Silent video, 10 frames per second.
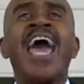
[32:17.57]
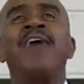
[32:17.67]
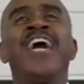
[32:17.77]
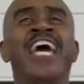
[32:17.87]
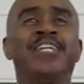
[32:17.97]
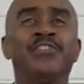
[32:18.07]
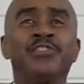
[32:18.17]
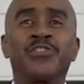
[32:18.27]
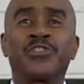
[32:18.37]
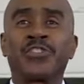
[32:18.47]

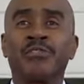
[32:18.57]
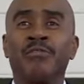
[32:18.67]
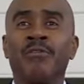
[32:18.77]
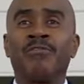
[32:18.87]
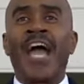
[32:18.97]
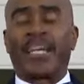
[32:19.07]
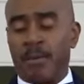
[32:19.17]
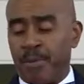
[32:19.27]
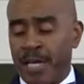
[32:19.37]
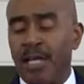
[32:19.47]
Heavens. That
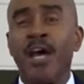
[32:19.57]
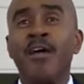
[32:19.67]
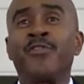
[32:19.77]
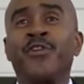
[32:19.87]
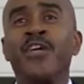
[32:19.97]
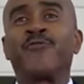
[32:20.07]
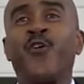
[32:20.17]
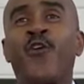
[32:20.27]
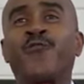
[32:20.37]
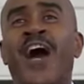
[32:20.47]
can be three,
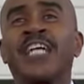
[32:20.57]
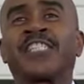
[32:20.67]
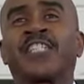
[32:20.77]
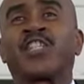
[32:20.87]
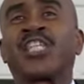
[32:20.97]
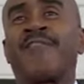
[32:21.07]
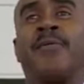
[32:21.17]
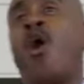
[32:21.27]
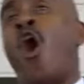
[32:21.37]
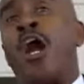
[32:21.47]
four, five, six, or
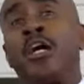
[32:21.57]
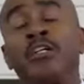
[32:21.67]
seven more.